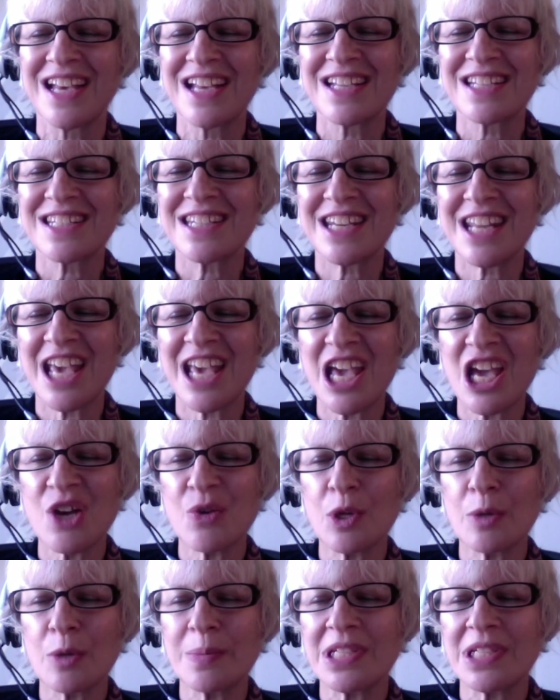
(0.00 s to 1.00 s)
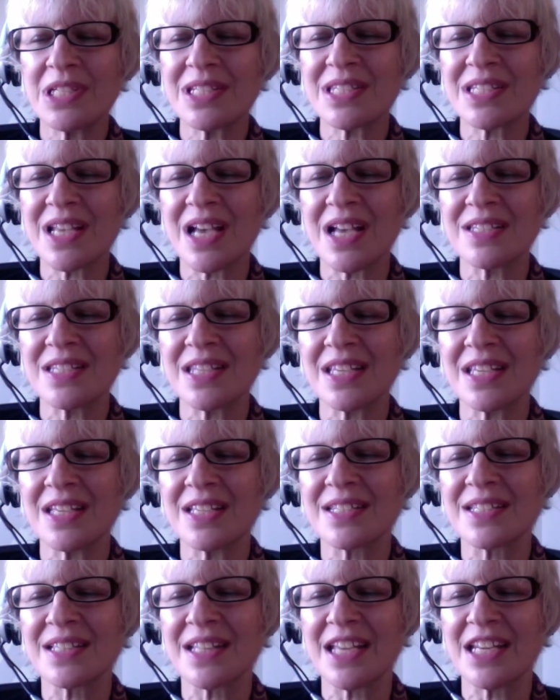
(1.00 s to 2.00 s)
Today, we'll be discussing
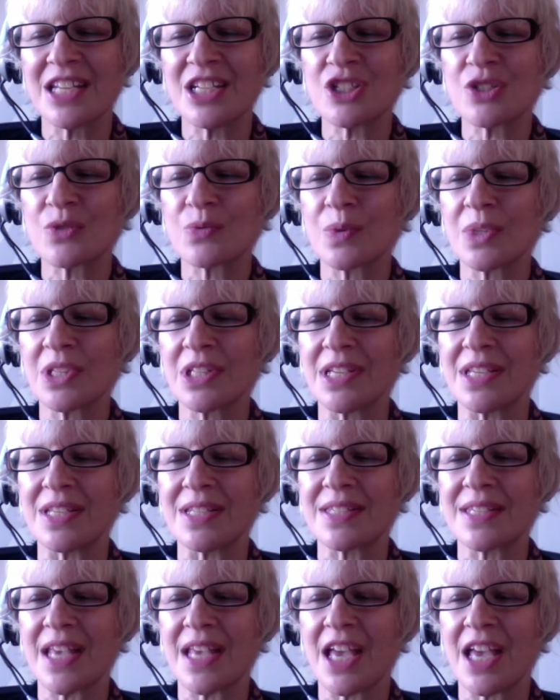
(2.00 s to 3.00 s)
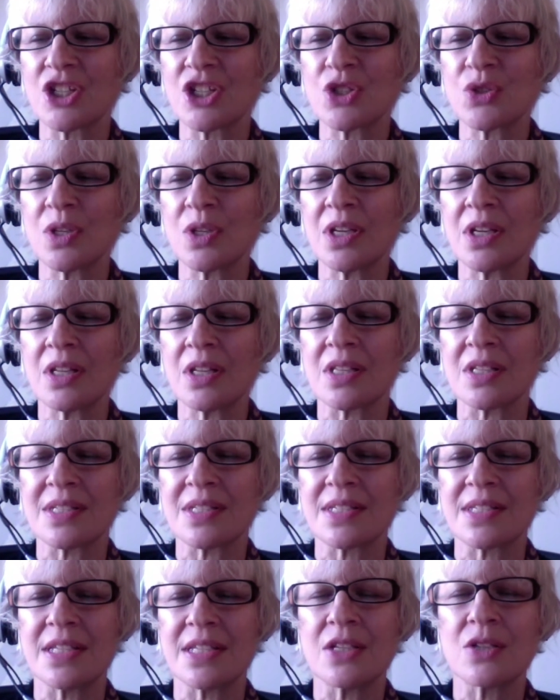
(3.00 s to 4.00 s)
his latest release, Entering the
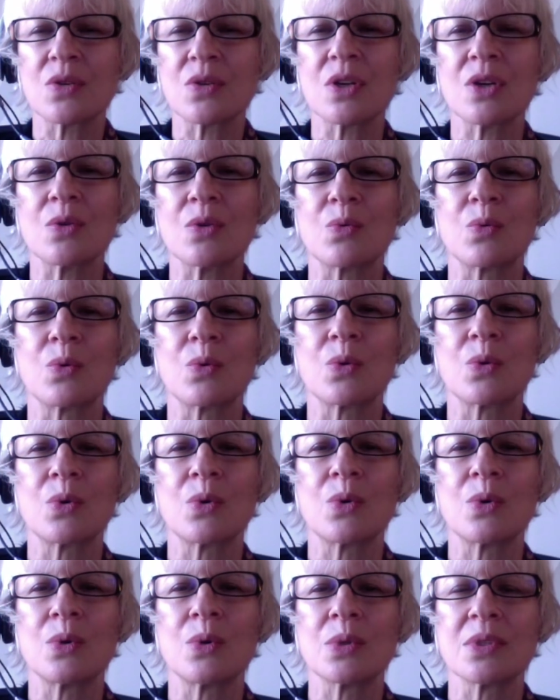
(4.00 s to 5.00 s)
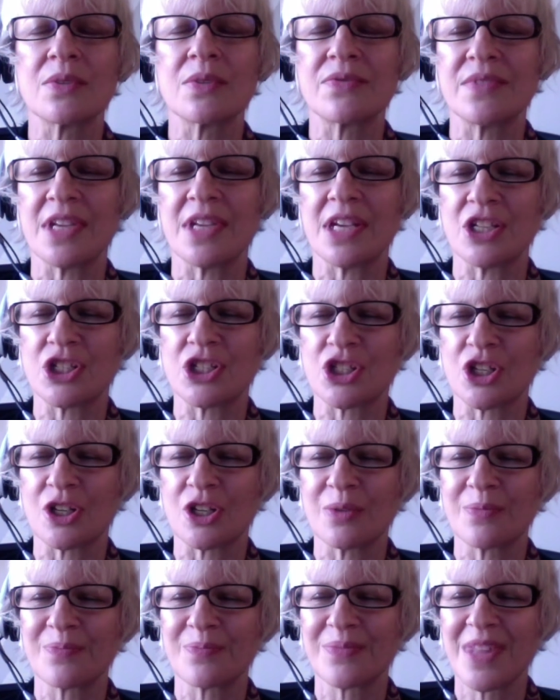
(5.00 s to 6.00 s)
Secret World of
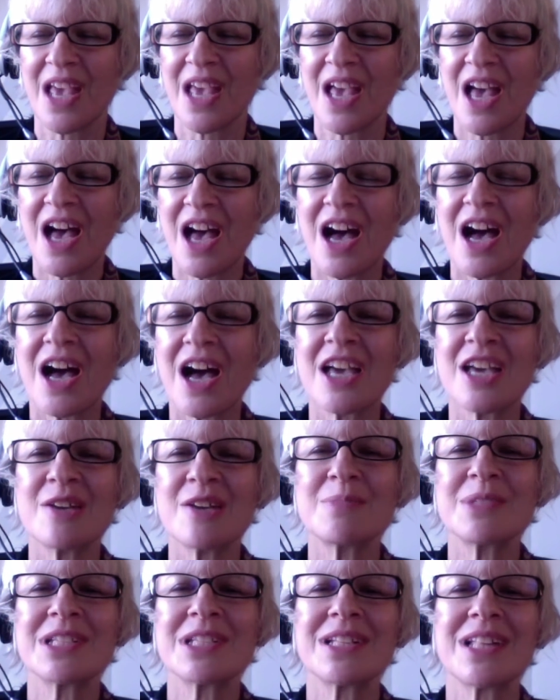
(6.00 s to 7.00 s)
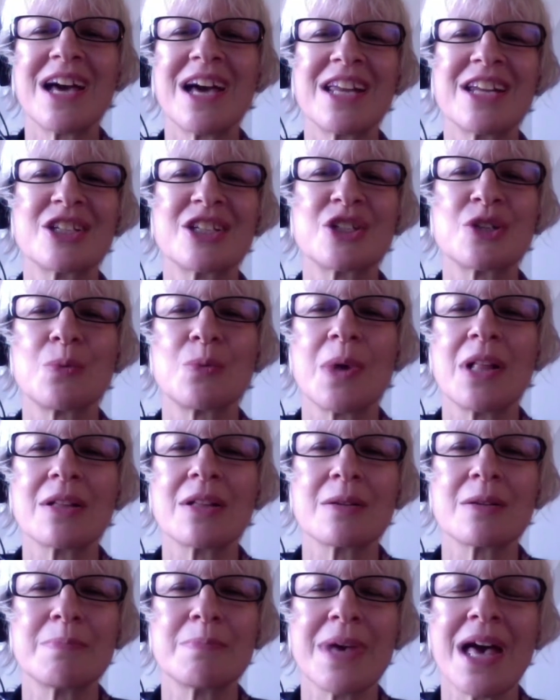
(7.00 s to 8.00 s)
Nature. I am delighted to
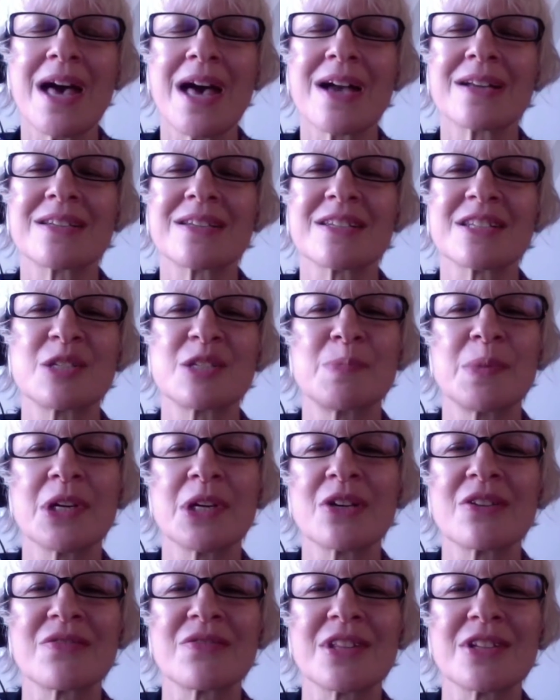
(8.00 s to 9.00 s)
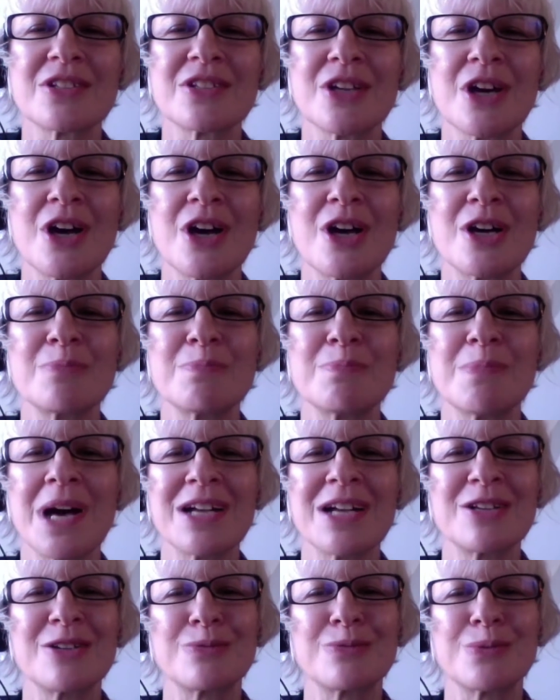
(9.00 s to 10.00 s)
welcome back to Spirit of the Dawn,
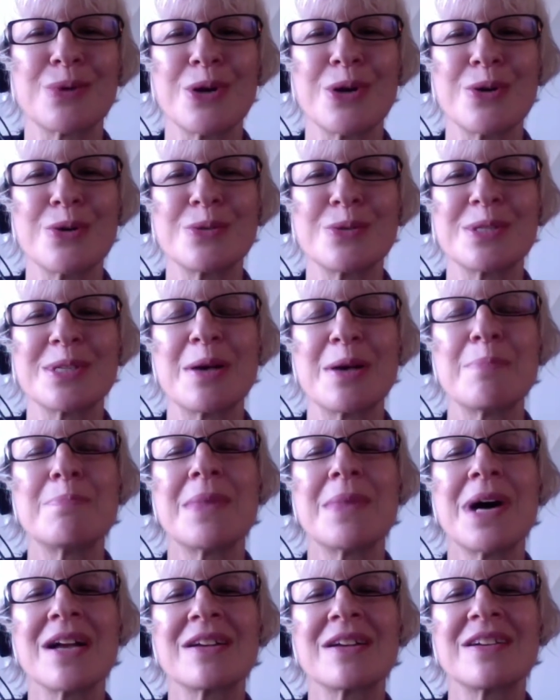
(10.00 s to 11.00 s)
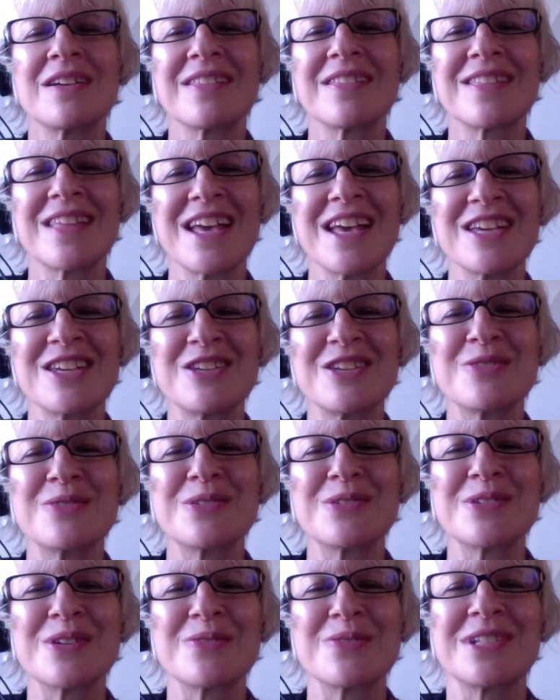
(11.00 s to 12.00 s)
Michael Rhodes. Michael, thank you
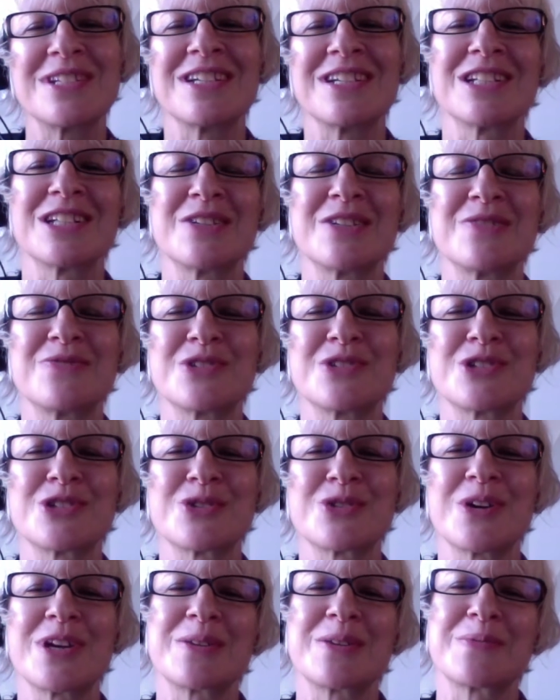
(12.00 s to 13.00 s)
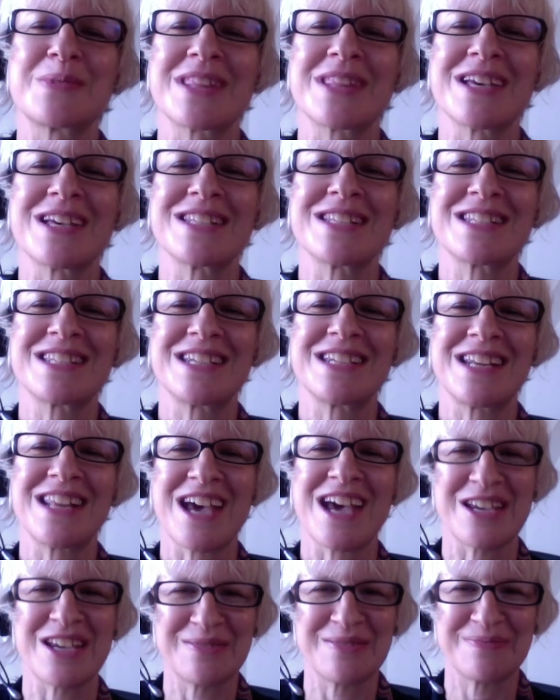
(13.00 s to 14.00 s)
so dearly for joining with us
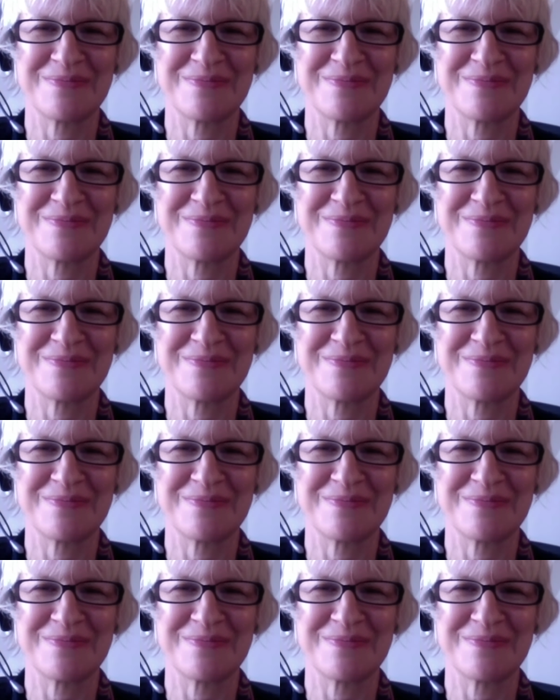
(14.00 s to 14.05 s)
today.